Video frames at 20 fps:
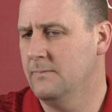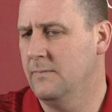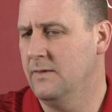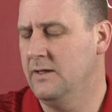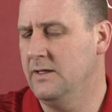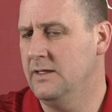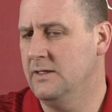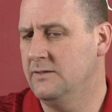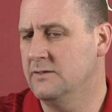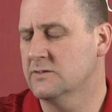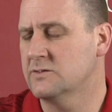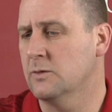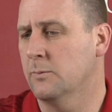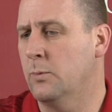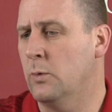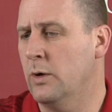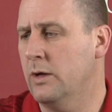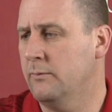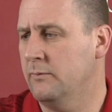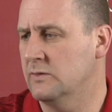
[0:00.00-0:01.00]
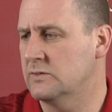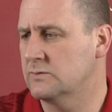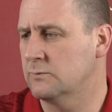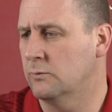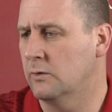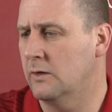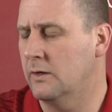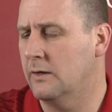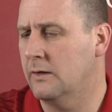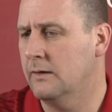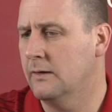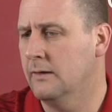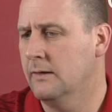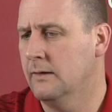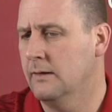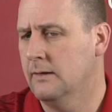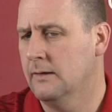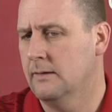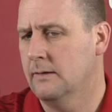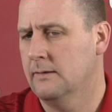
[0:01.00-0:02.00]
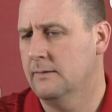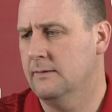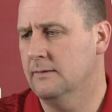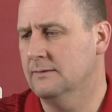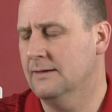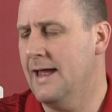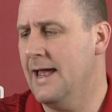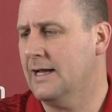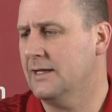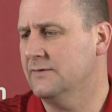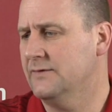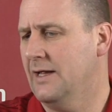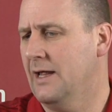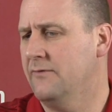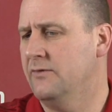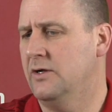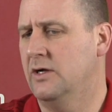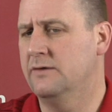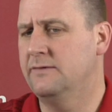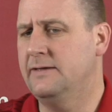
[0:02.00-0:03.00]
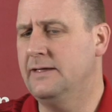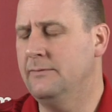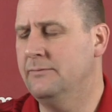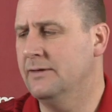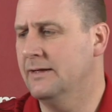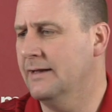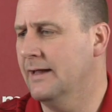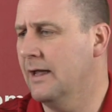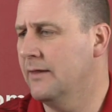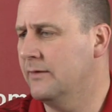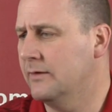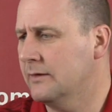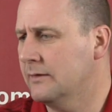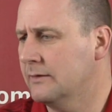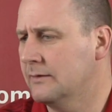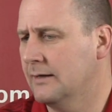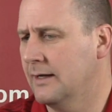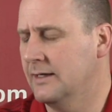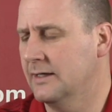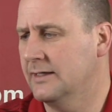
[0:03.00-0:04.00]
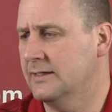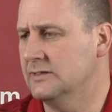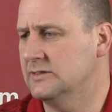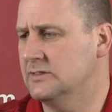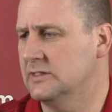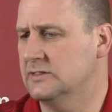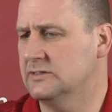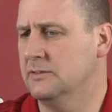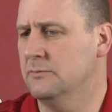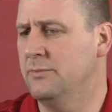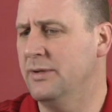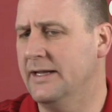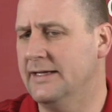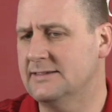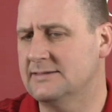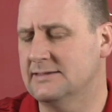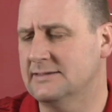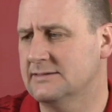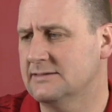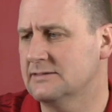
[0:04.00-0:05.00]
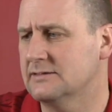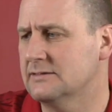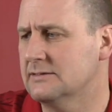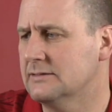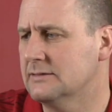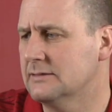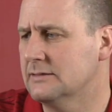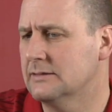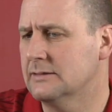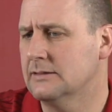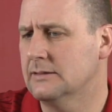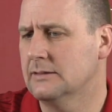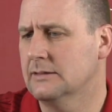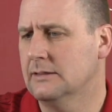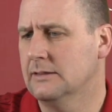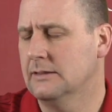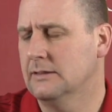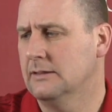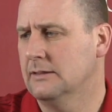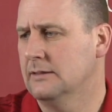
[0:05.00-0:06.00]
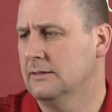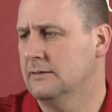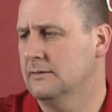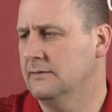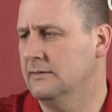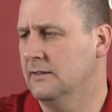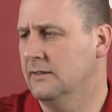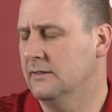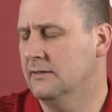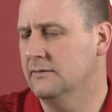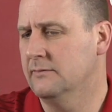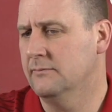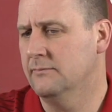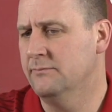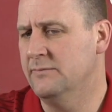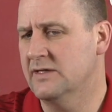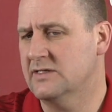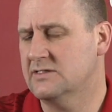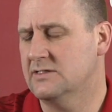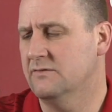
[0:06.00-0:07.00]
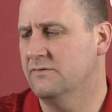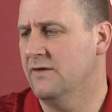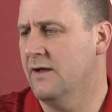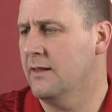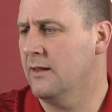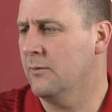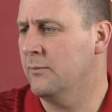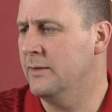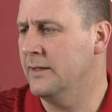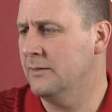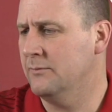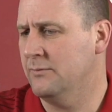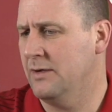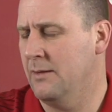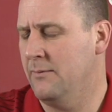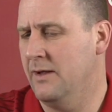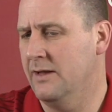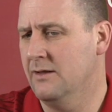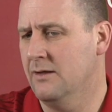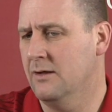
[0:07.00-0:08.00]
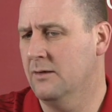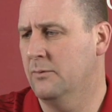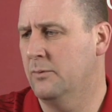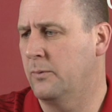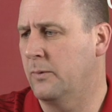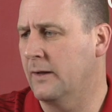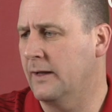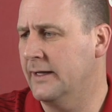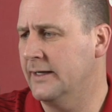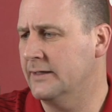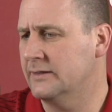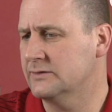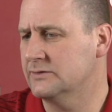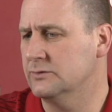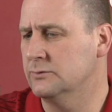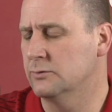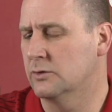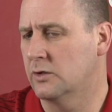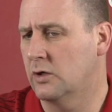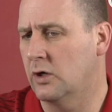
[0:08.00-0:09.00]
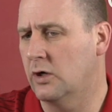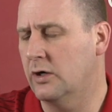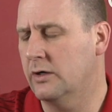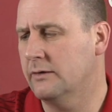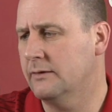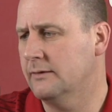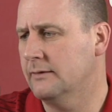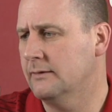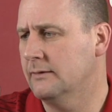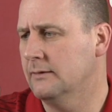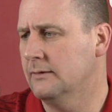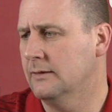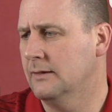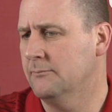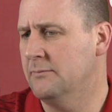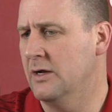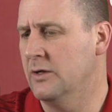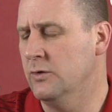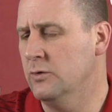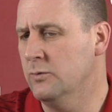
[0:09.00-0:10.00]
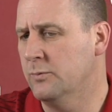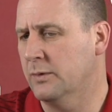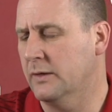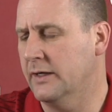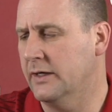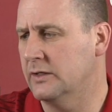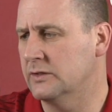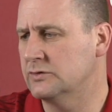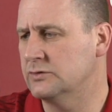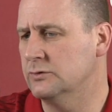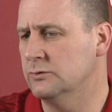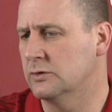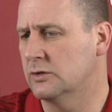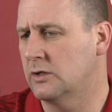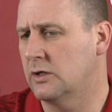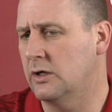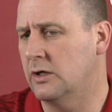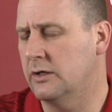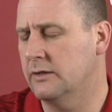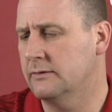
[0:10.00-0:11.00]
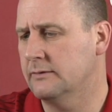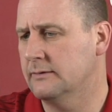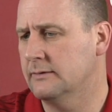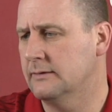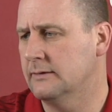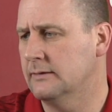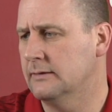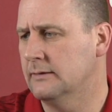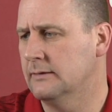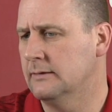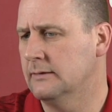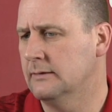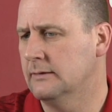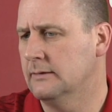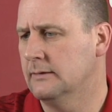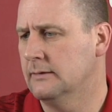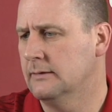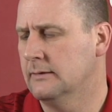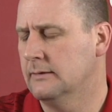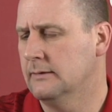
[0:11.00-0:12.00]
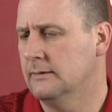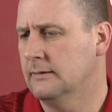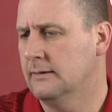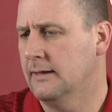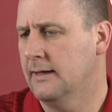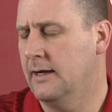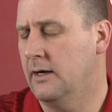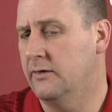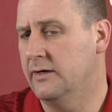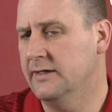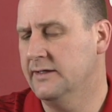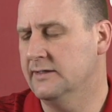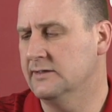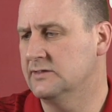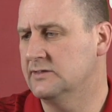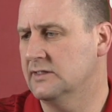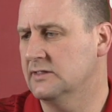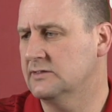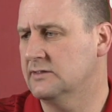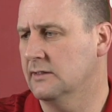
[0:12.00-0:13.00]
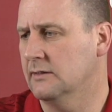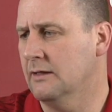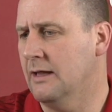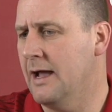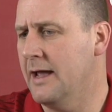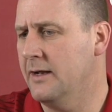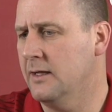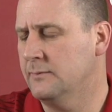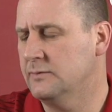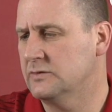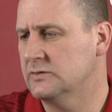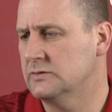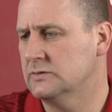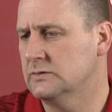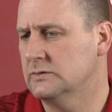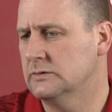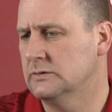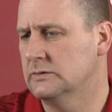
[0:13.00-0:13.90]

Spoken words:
the disappointments were the lack of having our team together on a consistent basis, the missed development by my younger players who were hurt, my new players who were hurt, and our inconsistent lineups.